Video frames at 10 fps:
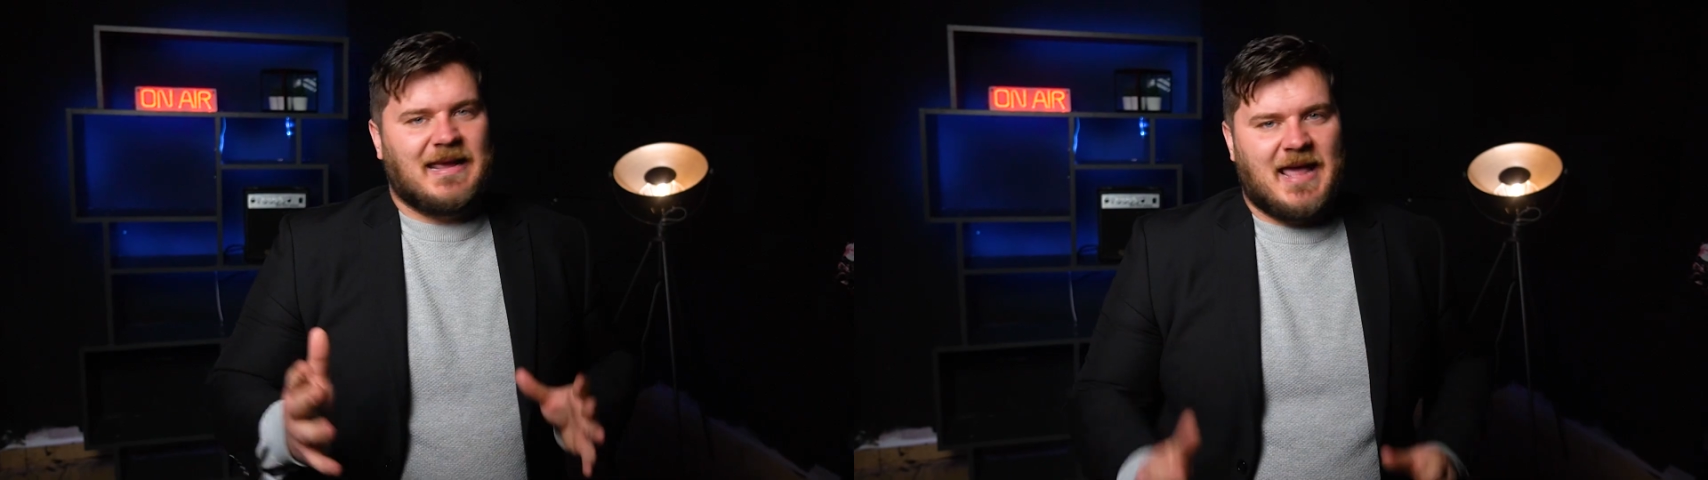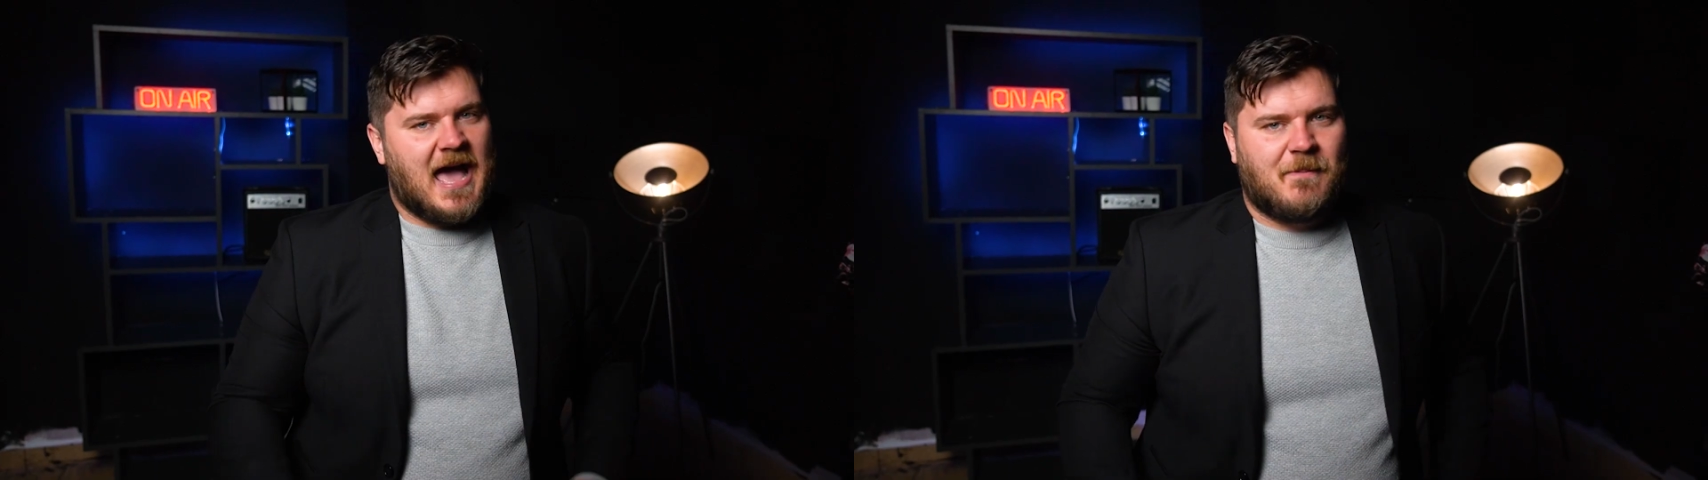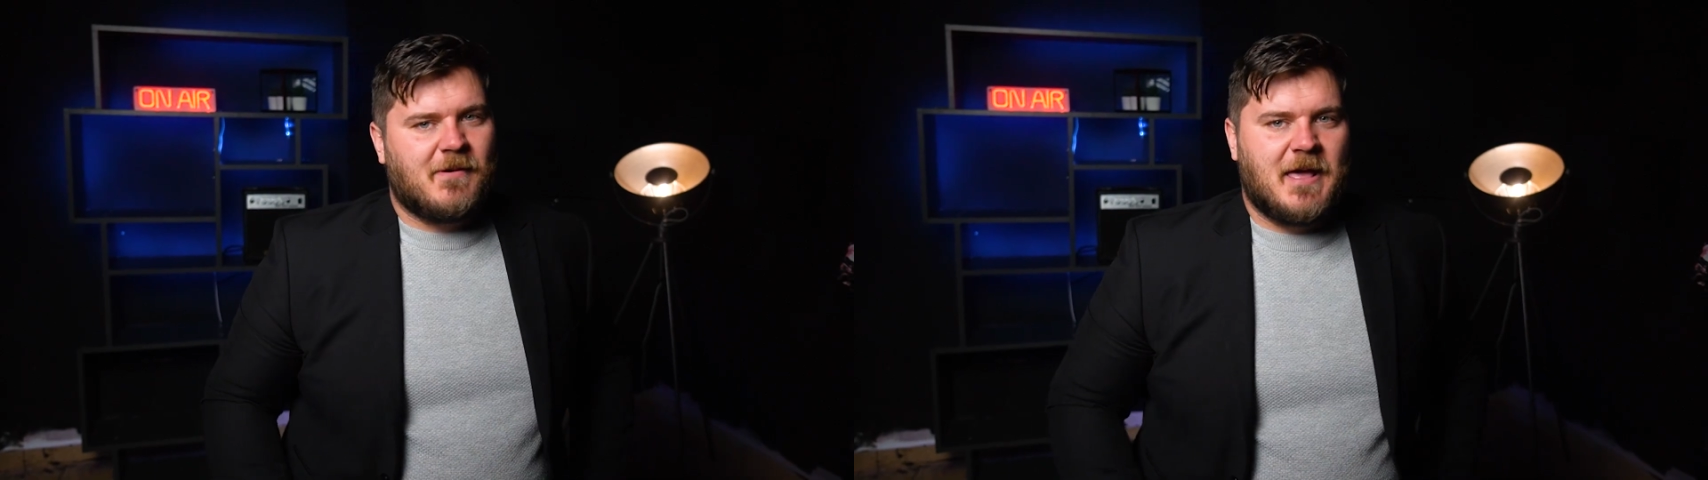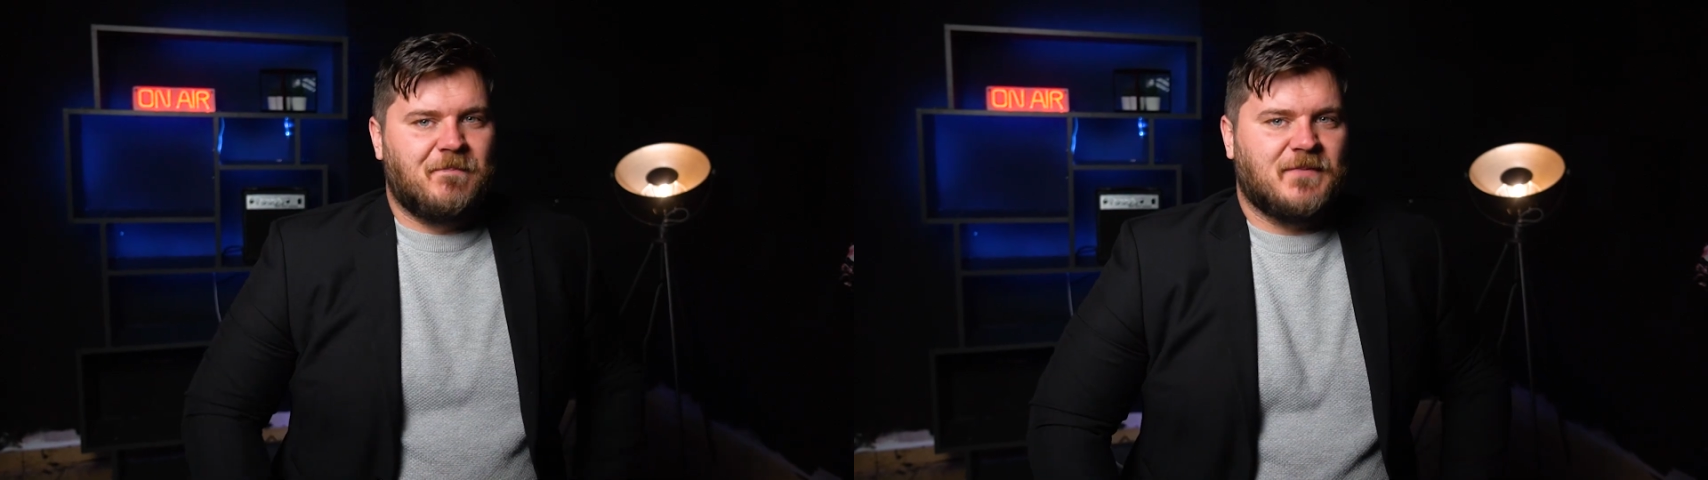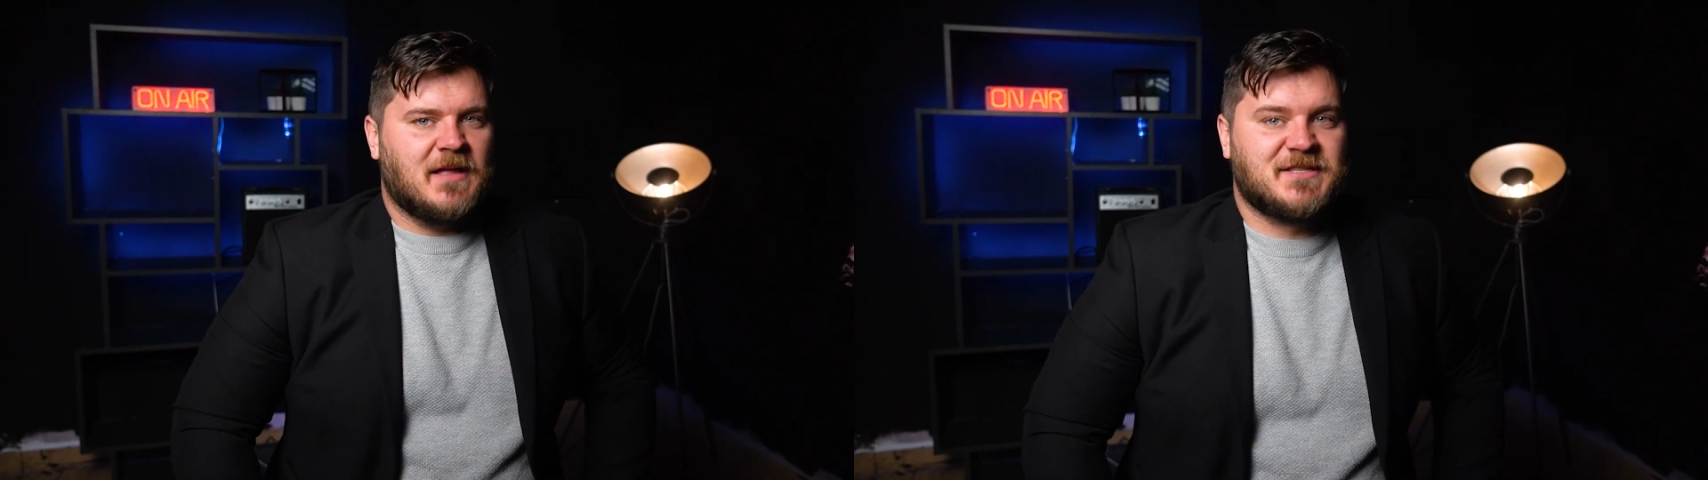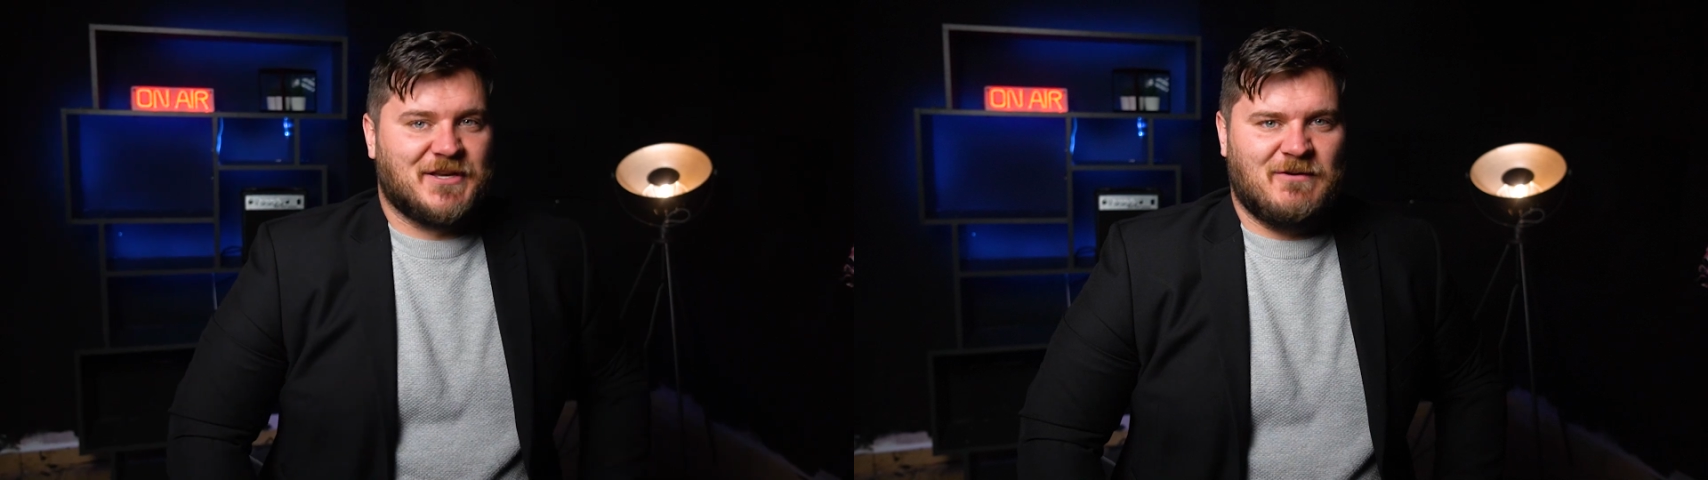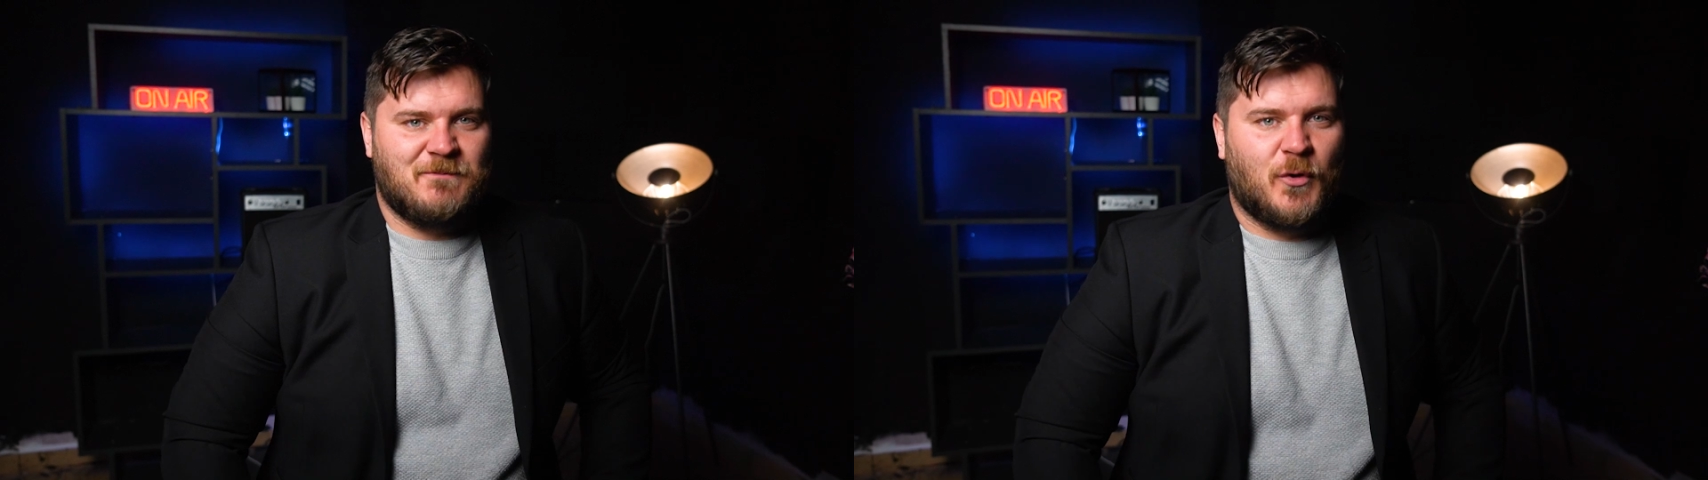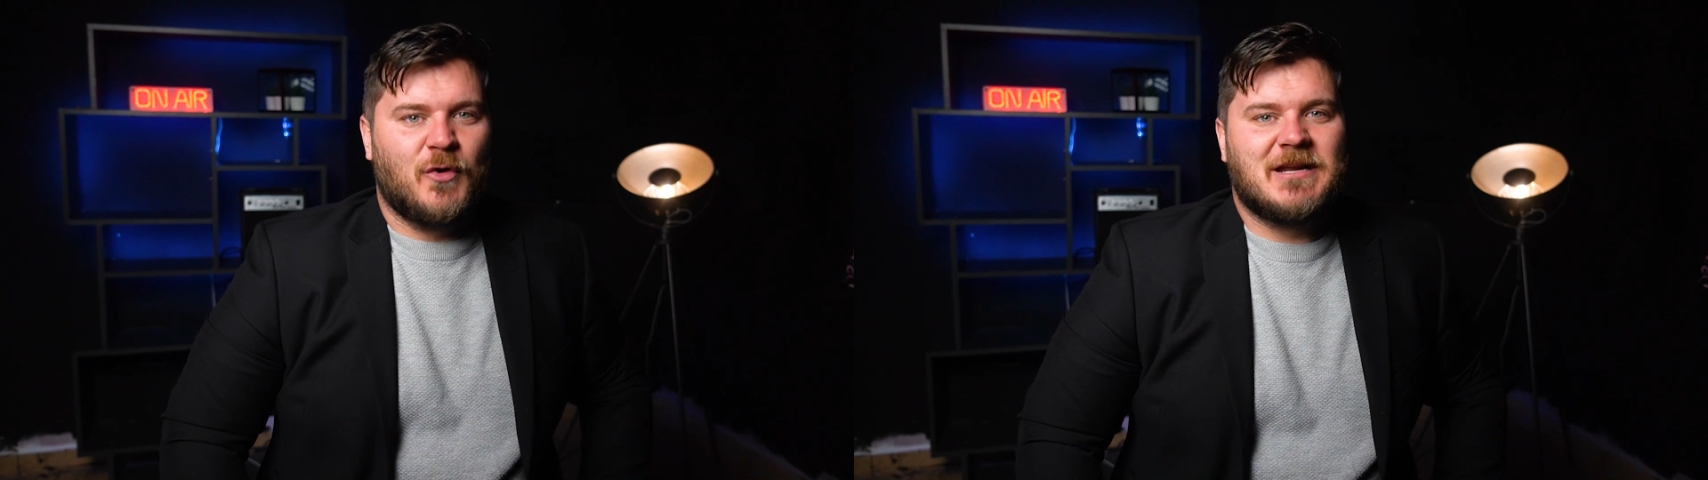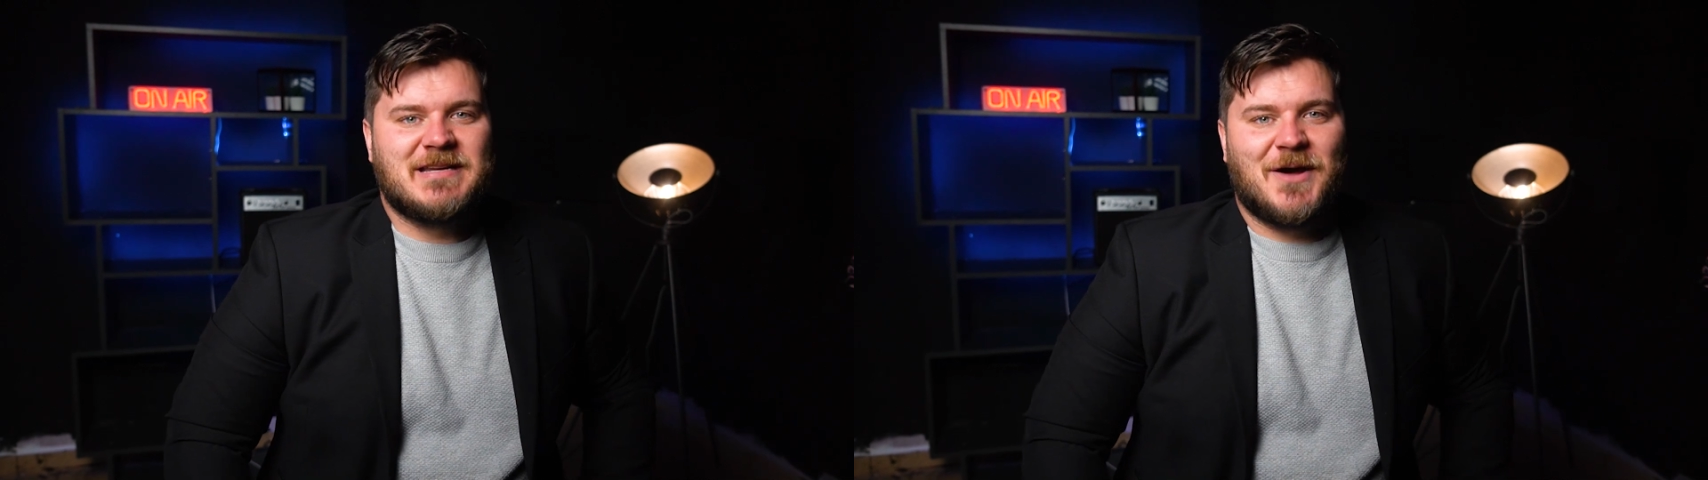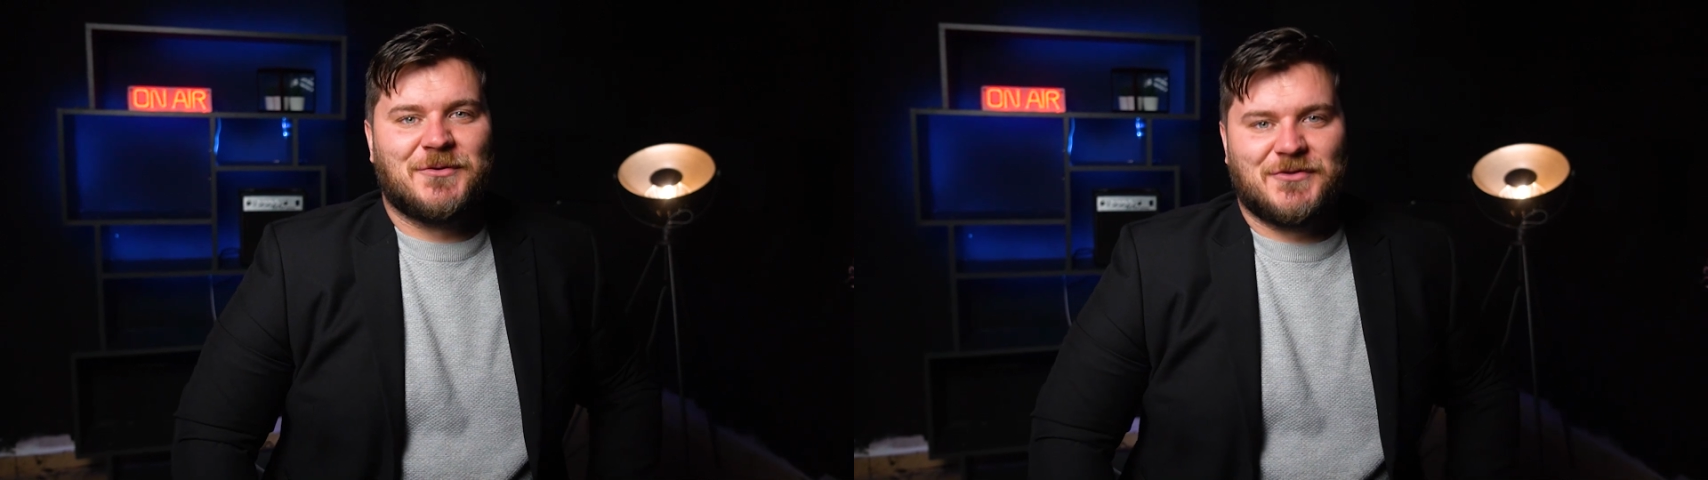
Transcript: ain't happening. And so we boiled it down